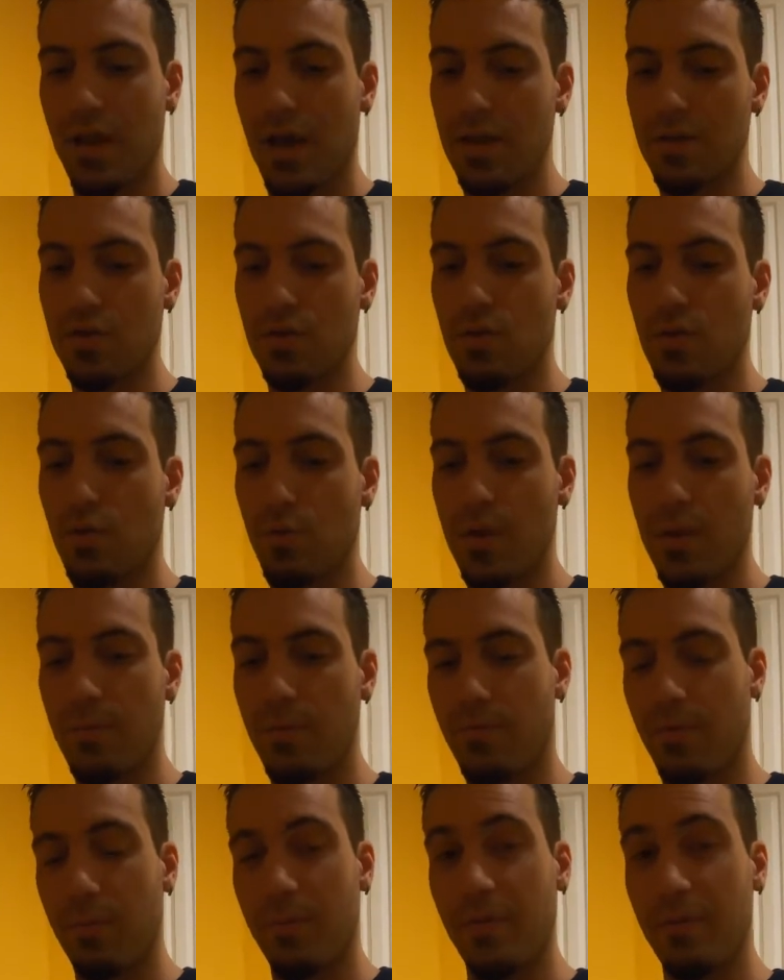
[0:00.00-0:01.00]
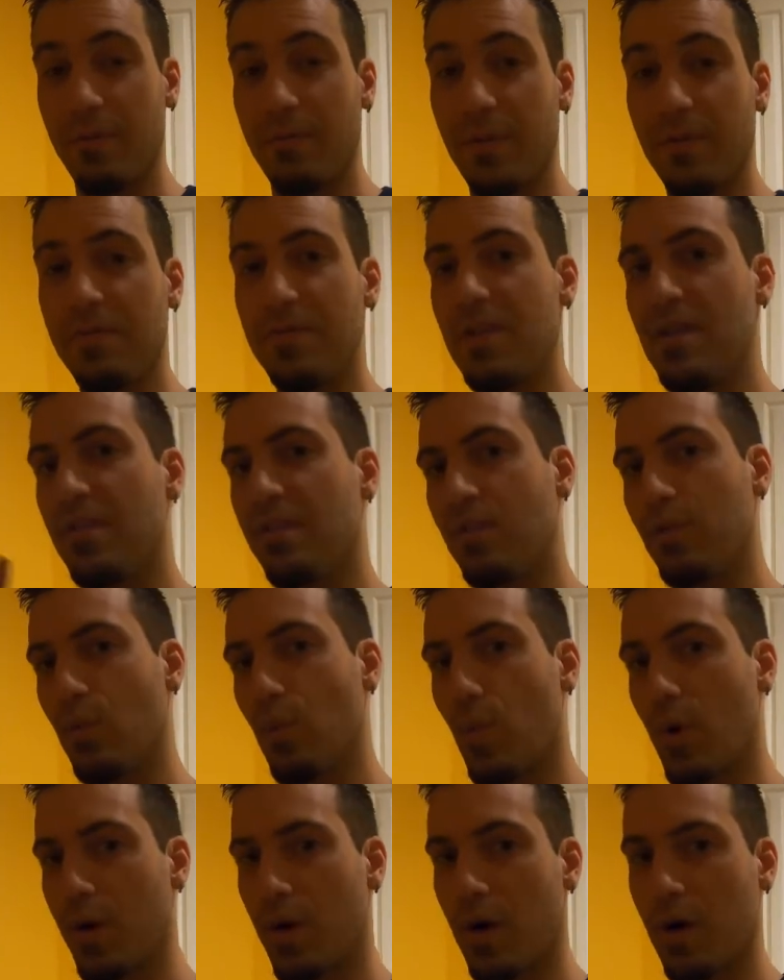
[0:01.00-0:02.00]
as you creep from the 50 to
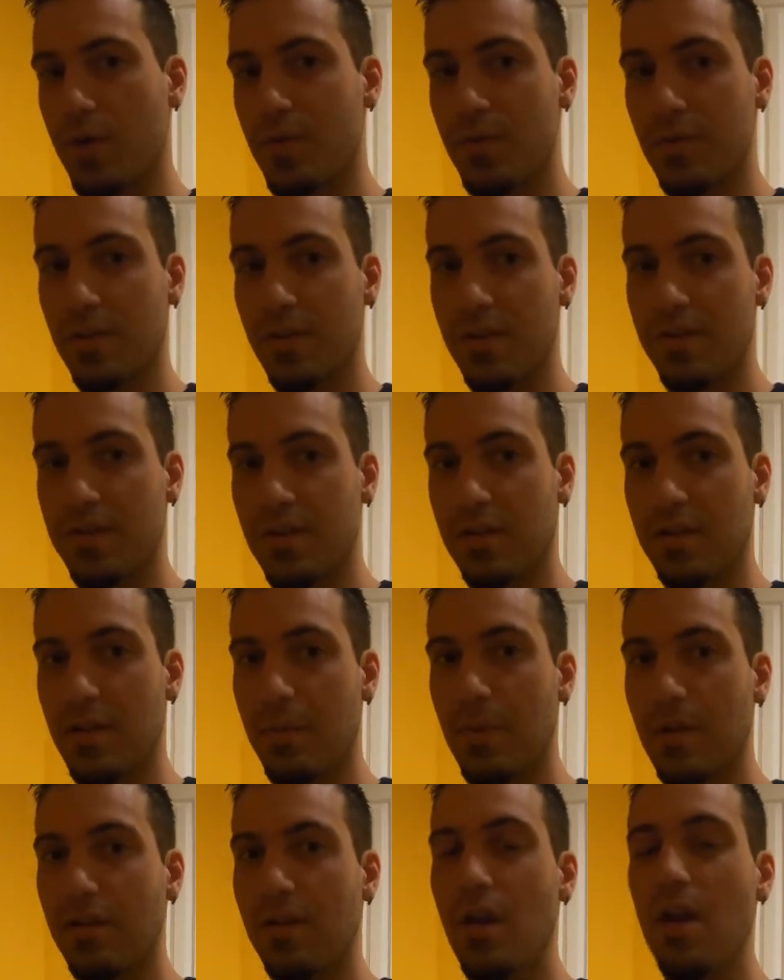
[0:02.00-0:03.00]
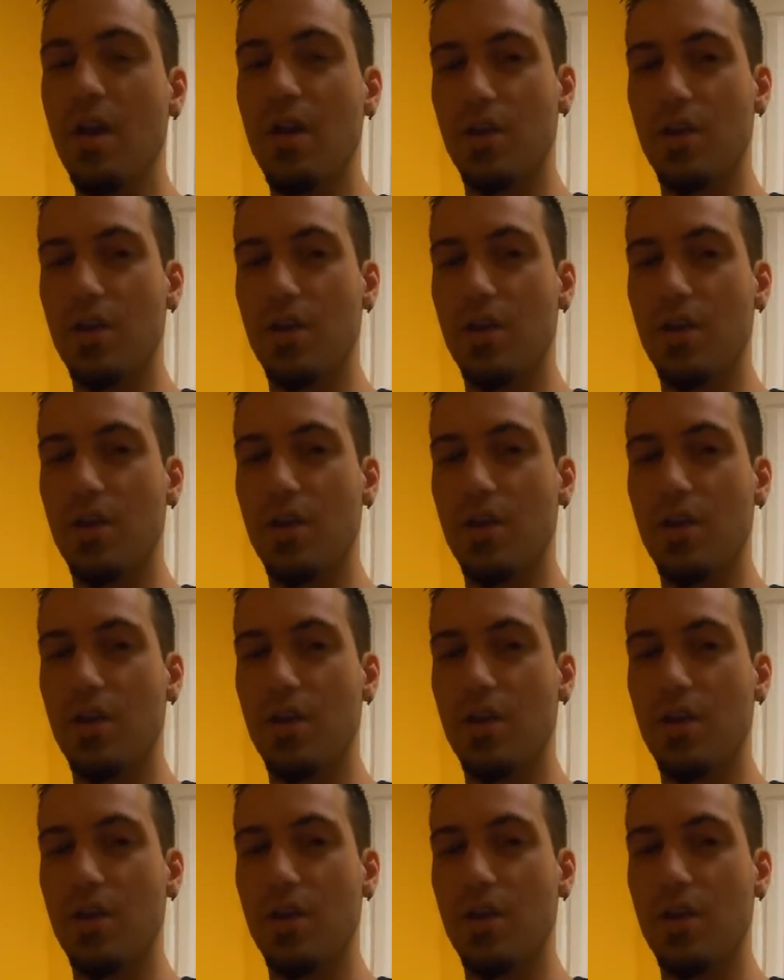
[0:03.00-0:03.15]
100 listing limit,